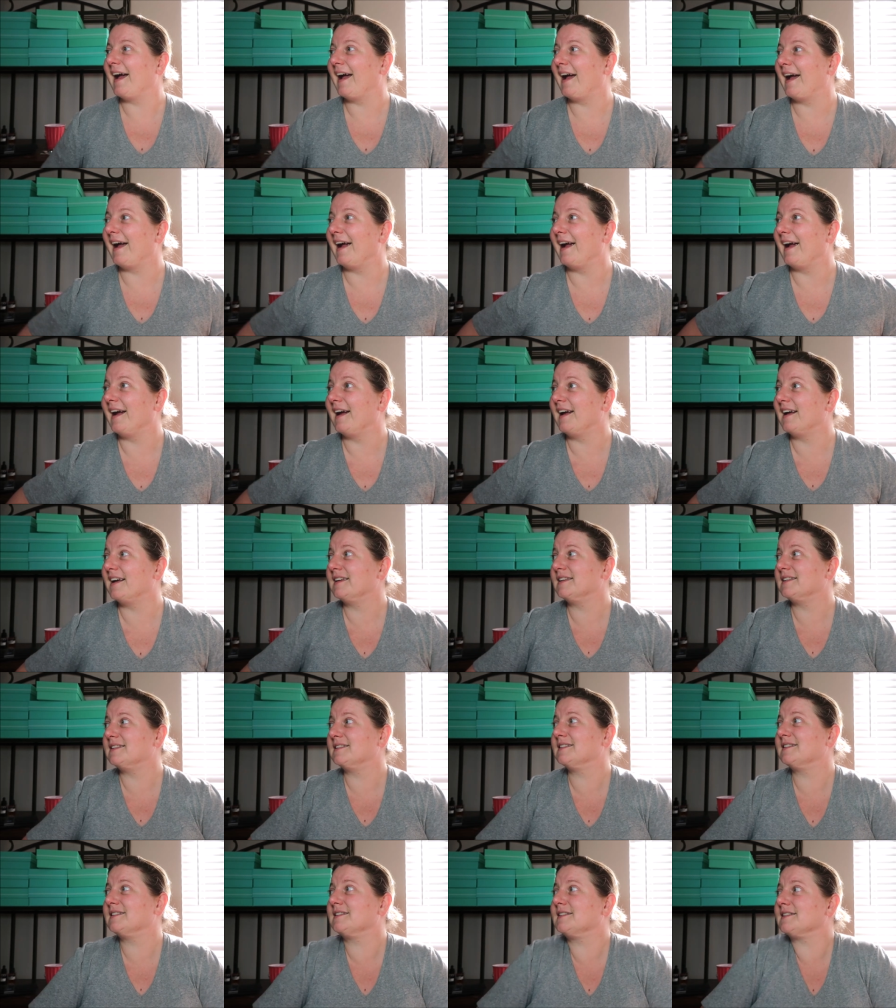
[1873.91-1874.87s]

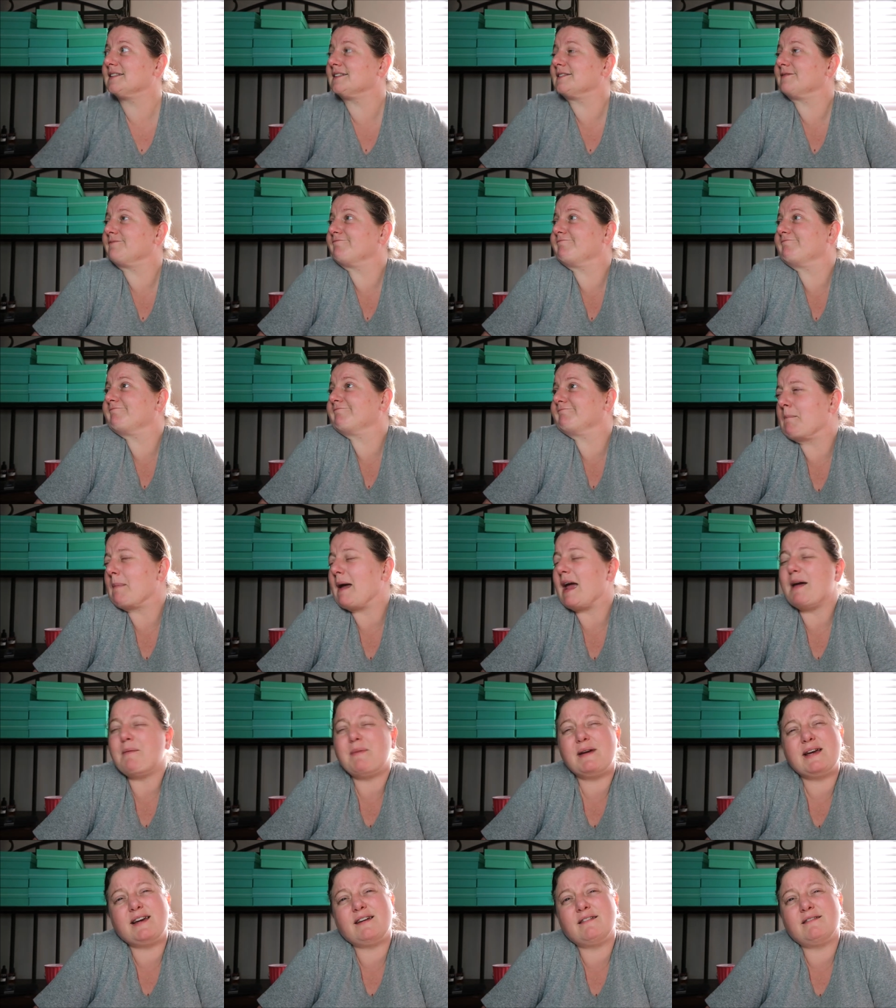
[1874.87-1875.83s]
And
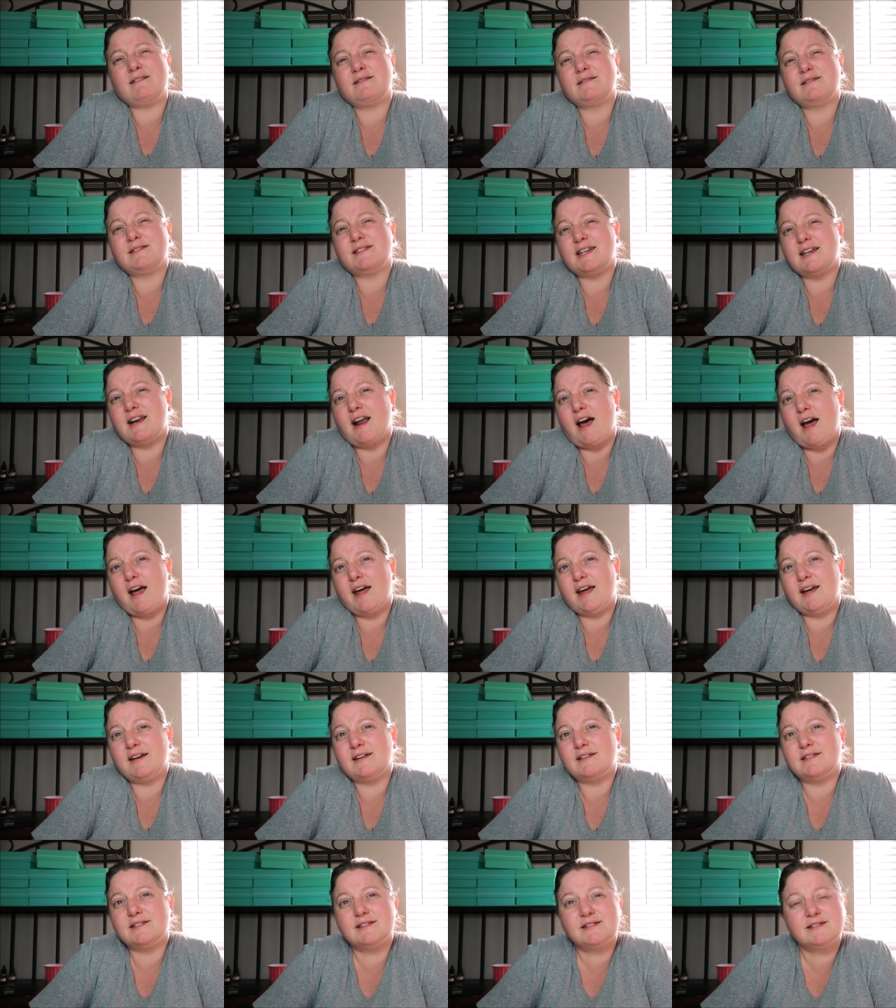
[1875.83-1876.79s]
maybe
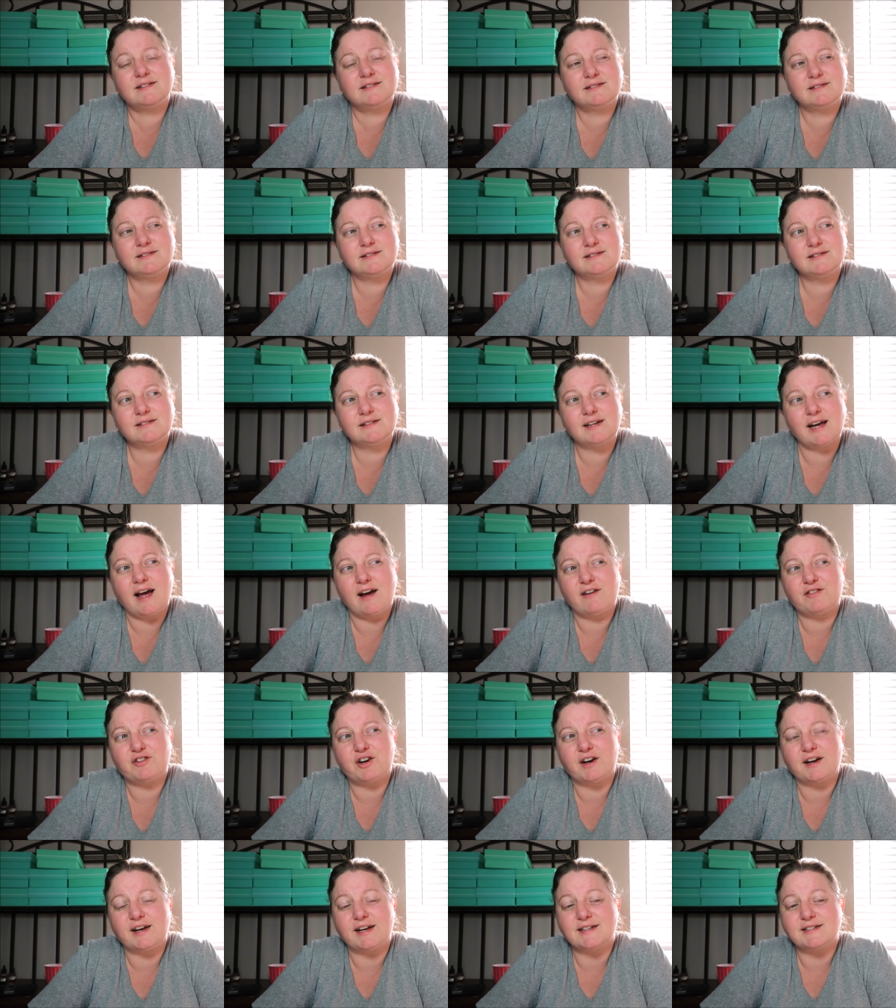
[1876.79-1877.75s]
tonight
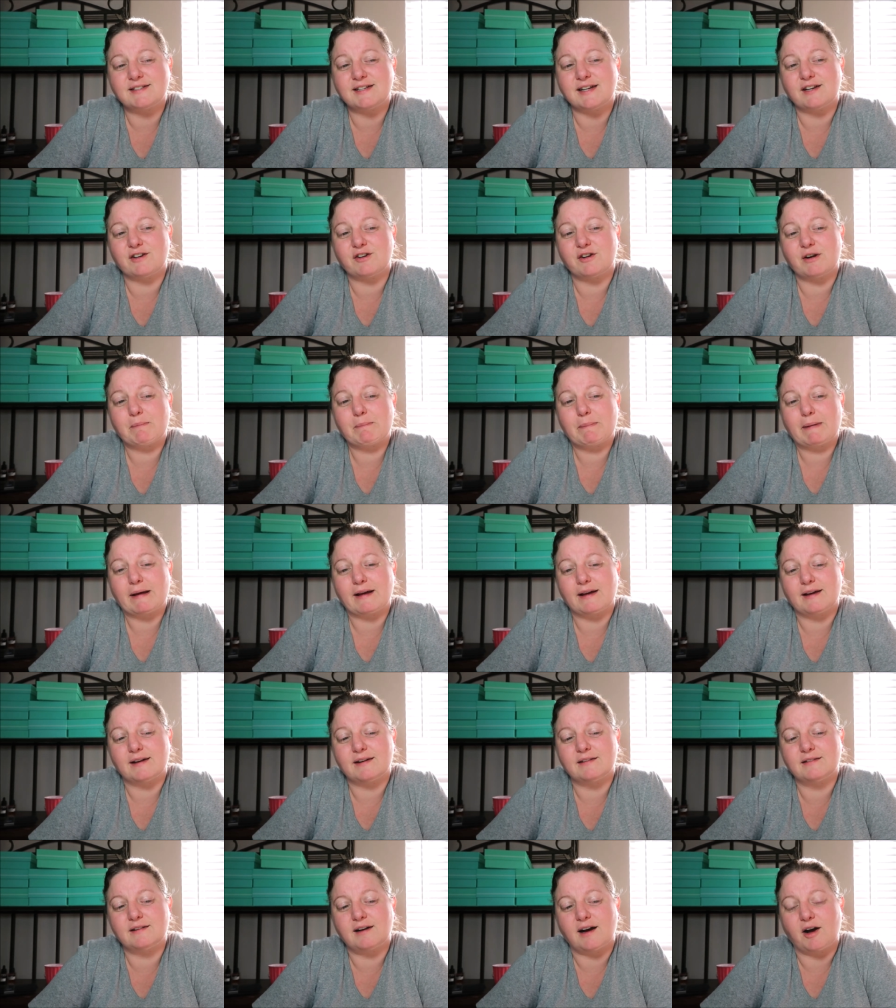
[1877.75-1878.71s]
after I get Xander in
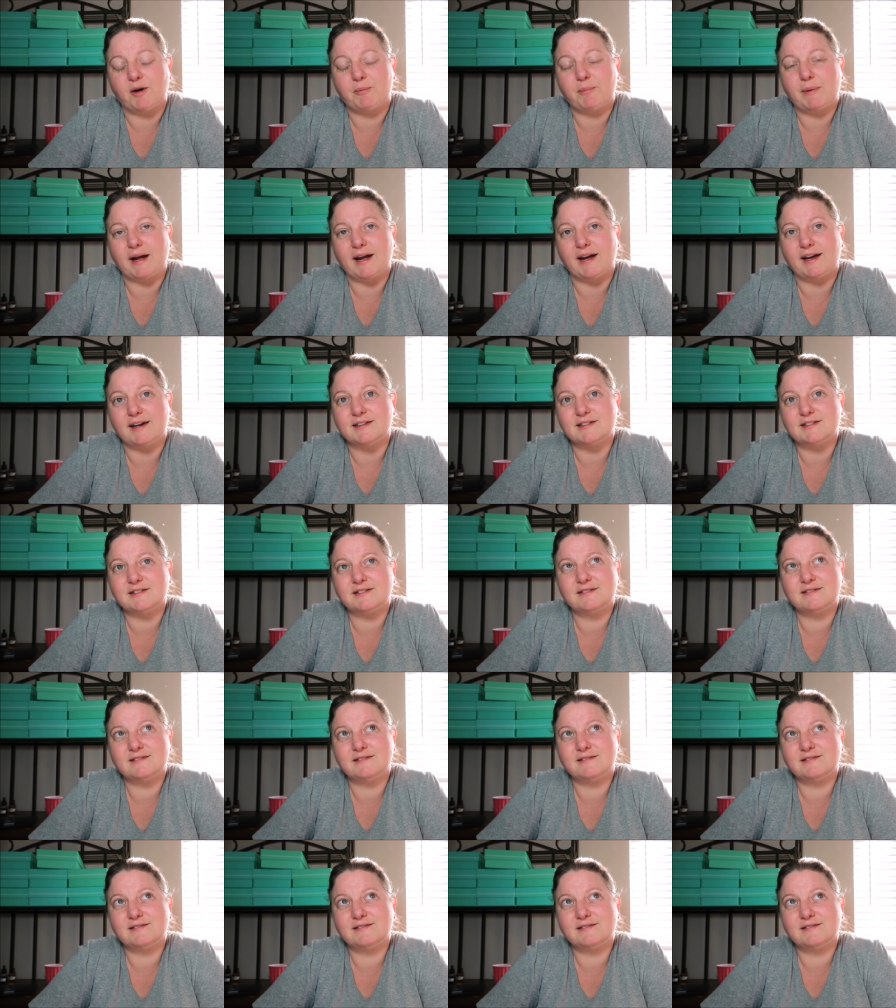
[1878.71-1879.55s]
bed, I'll paint.